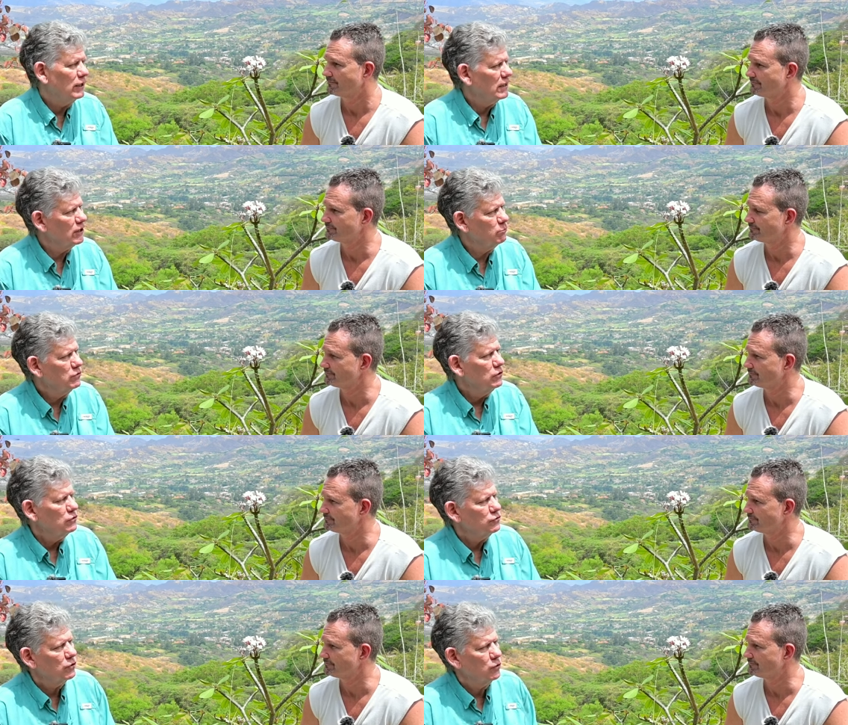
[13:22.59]
Speaker 1: Um,
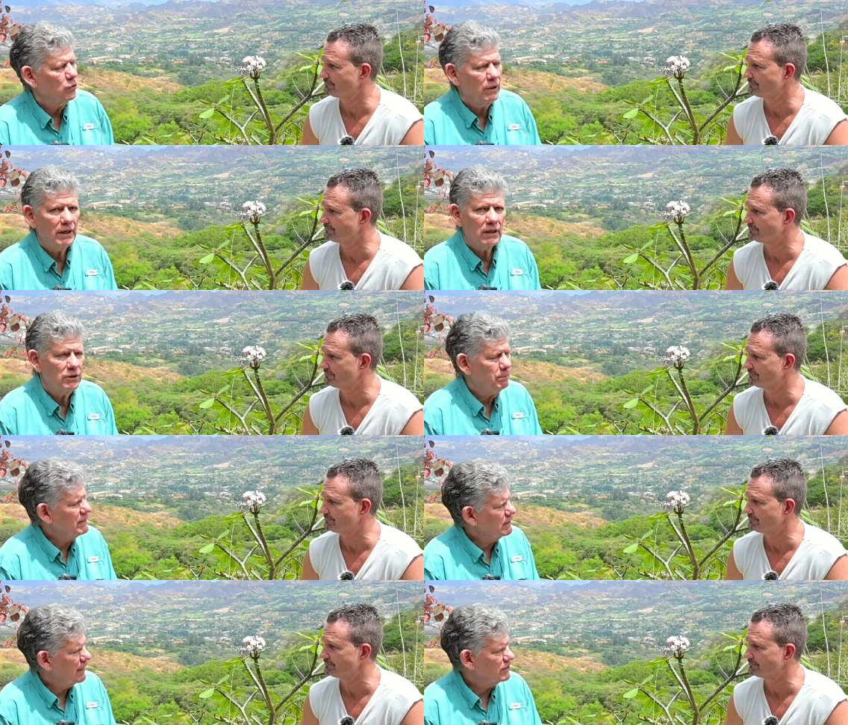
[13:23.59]
so on the
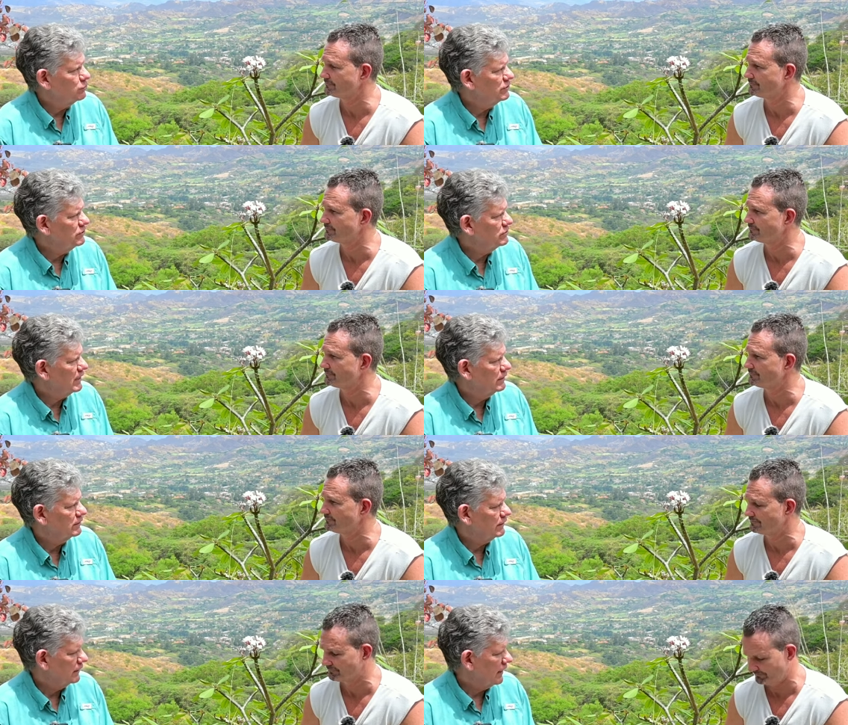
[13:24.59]
peacocks, would you say
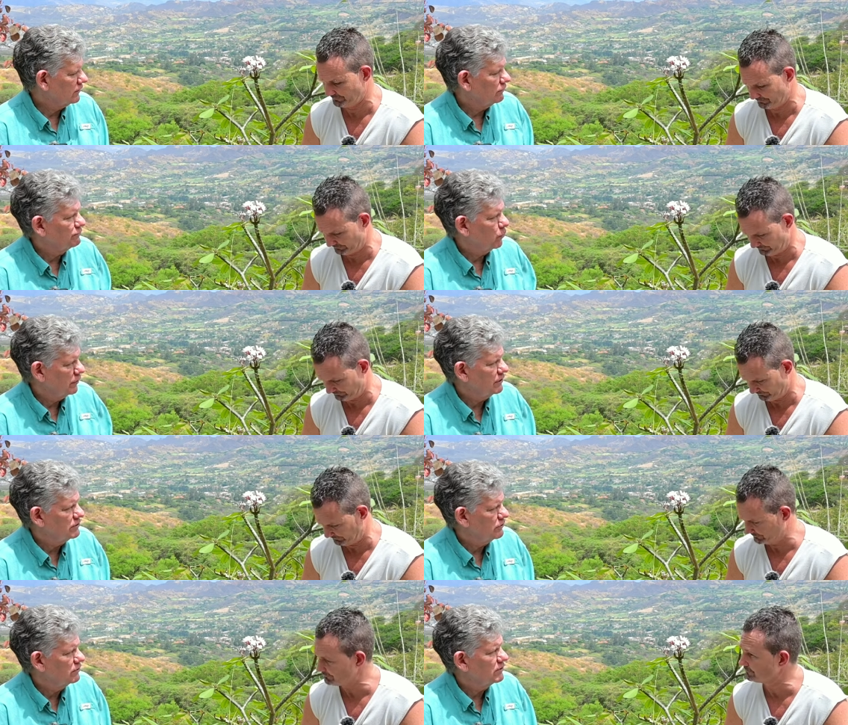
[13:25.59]
that they like to
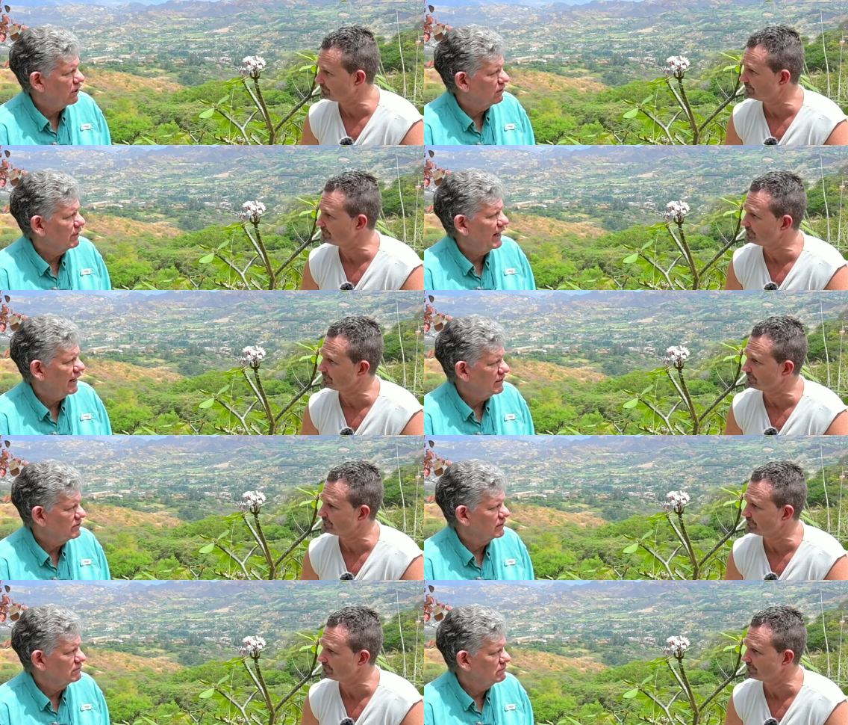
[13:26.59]
forage through the tall
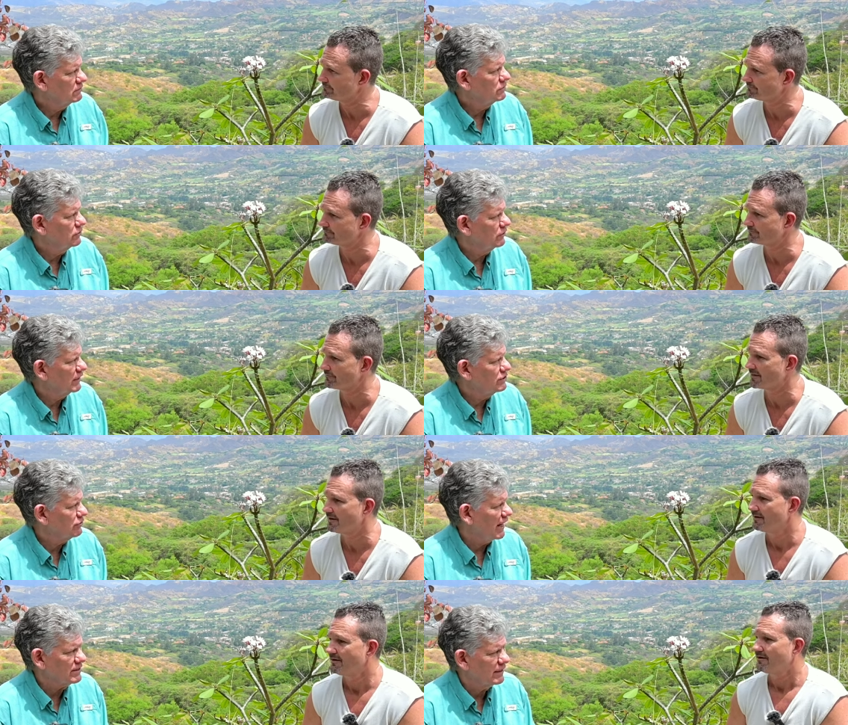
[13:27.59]
grass, and do they
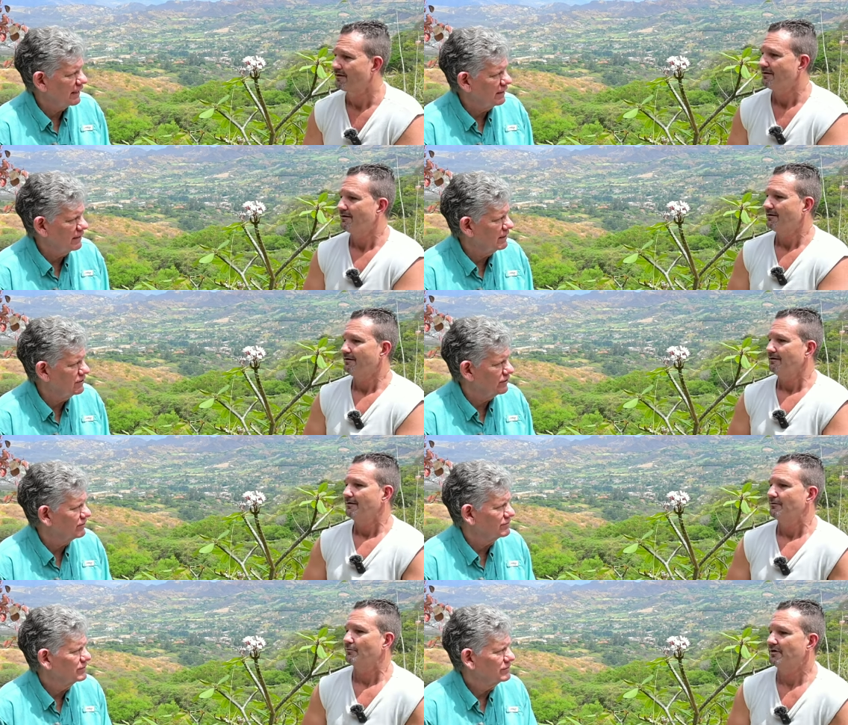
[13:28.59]
scratch like a hen,
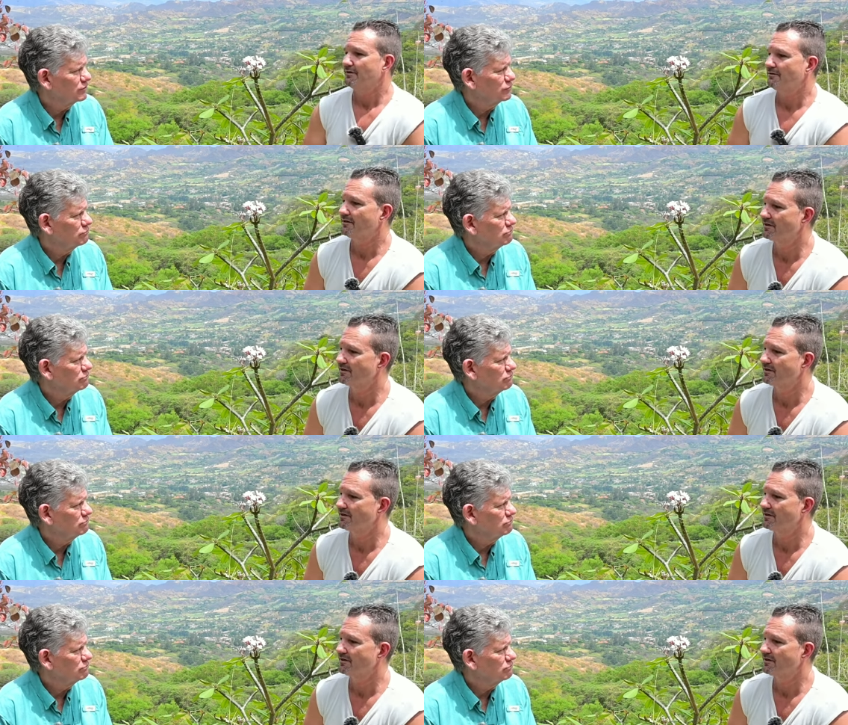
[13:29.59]
or? Well,